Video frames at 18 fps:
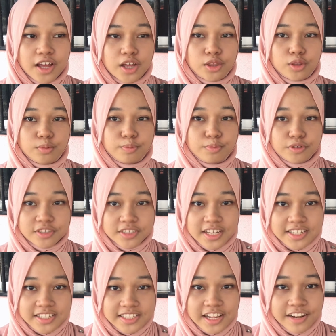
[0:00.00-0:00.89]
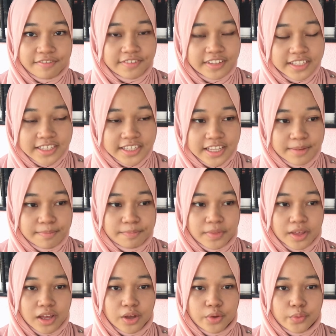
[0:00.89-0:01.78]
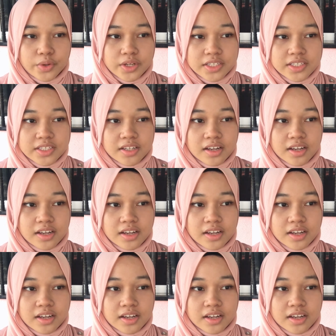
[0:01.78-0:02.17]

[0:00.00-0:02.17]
to boost their self-esteem, which